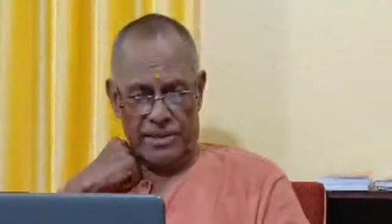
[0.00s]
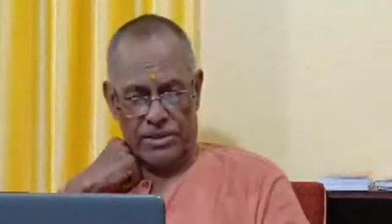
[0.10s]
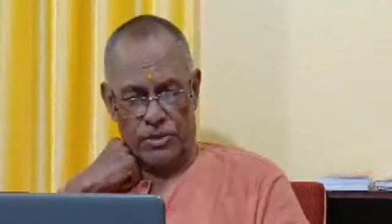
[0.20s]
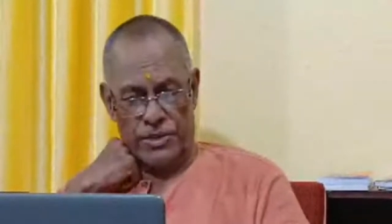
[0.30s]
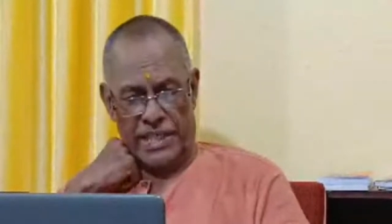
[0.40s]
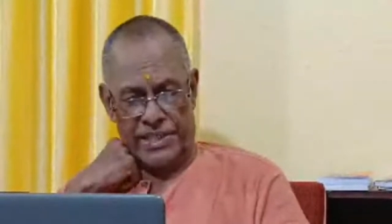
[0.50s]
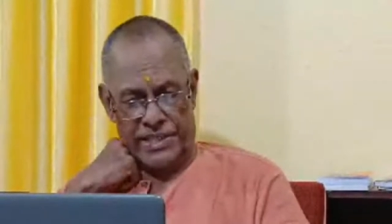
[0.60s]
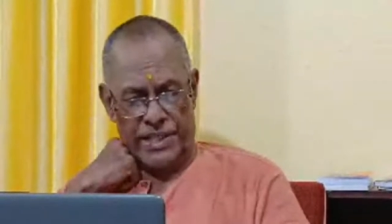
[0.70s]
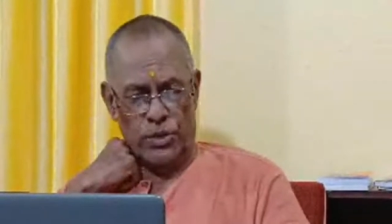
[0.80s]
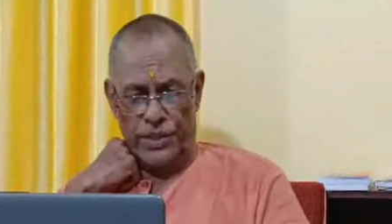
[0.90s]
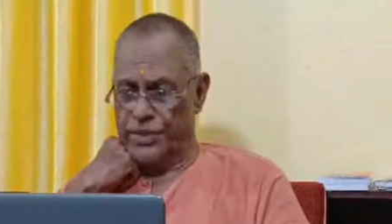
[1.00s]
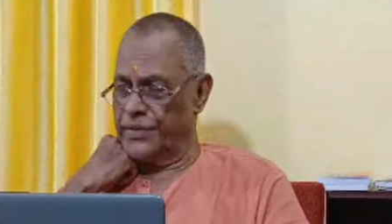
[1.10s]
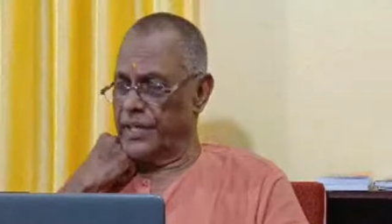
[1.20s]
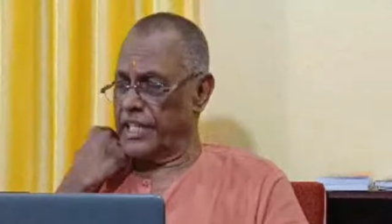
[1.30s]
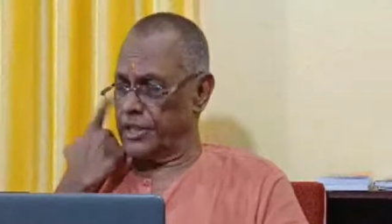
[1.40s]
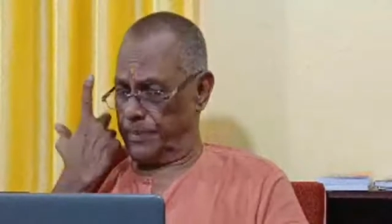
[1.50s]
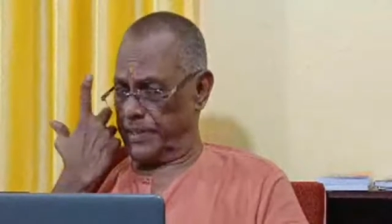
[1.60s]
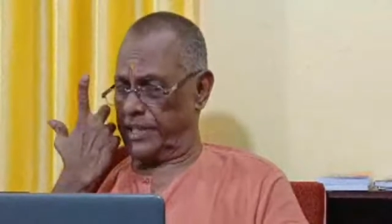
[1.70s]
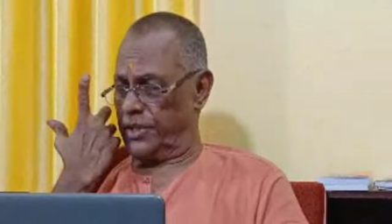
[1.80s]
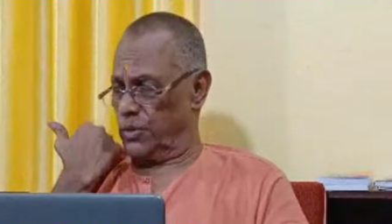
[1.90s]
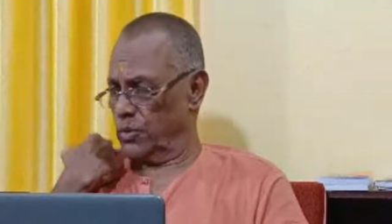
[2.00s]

to the extent to which we are expected to?